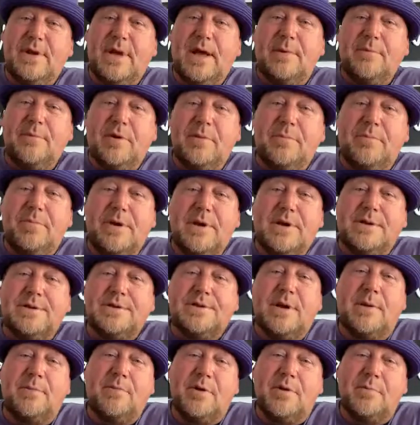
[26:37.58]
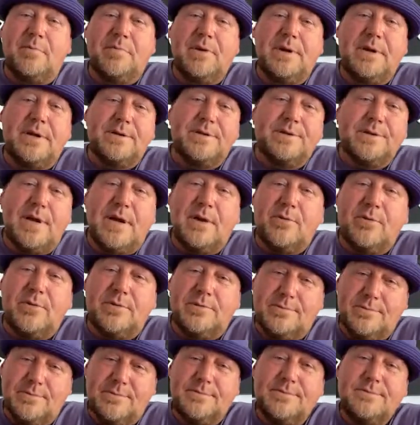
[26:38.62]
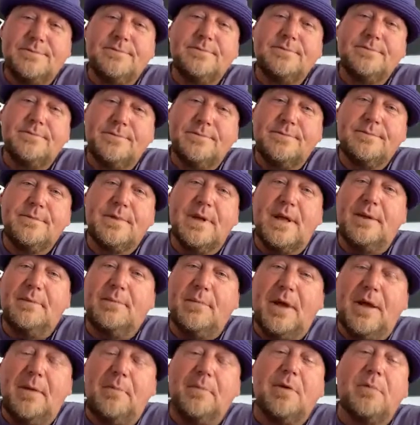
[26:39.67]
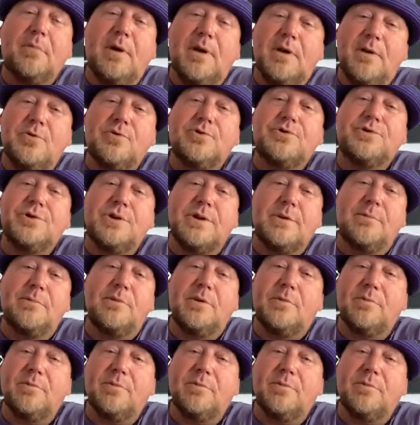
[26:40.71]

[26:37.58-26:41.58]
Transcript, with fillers: I'm gonna binge. I'm gonna binge that one. That might be my new shit. I'm gonna